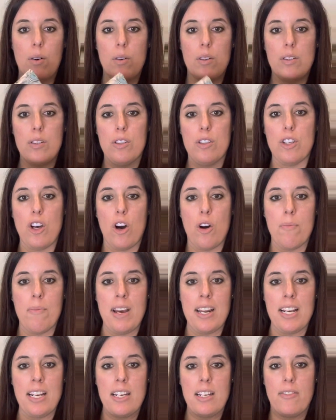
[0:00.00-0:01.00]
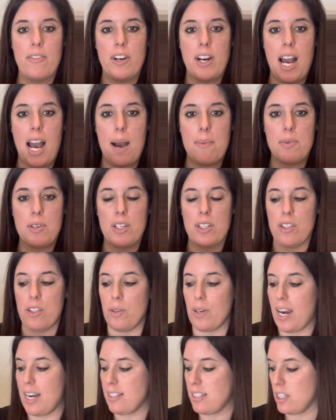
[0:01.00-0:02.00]
So many different options, you
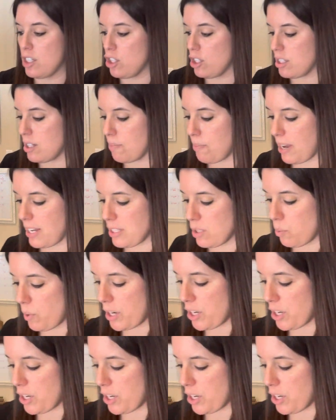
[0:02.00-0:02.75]
guys. It just depends what